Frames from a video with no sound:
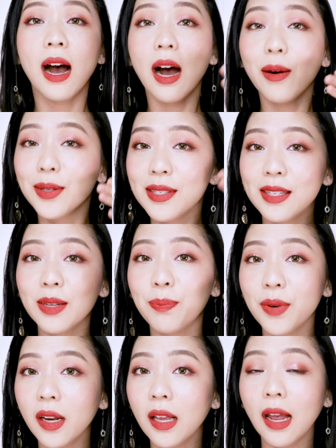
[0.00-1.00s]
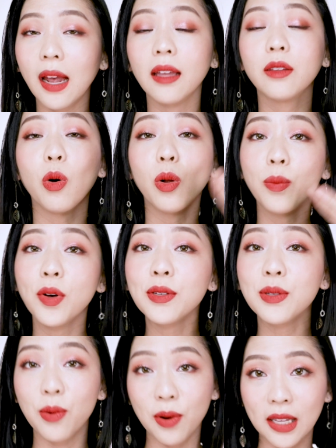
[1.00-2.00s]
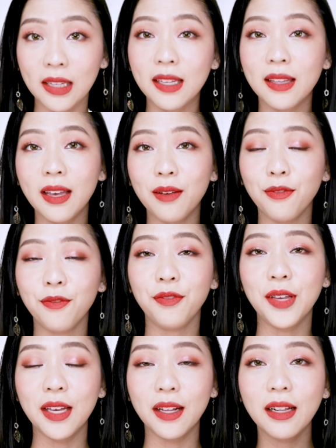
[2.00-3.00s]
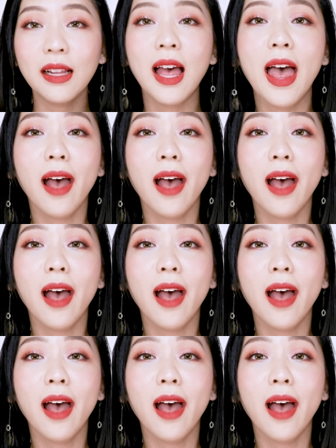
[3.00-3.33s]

how slippery and almost oily they feel.